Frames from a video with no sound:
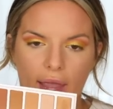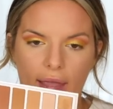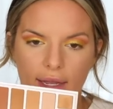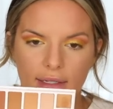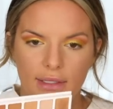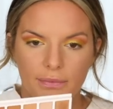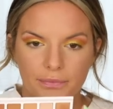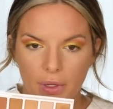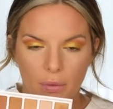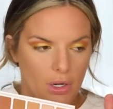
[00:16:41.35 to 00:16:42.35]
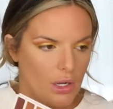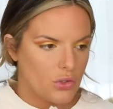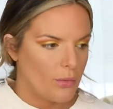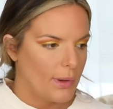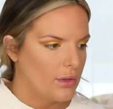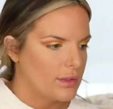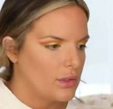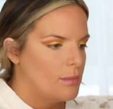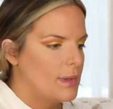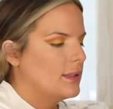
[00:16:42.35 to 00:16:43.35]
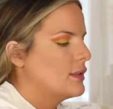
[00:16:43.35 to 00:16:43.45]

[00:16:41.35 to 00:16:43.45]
And I want to contour my nose a little bit.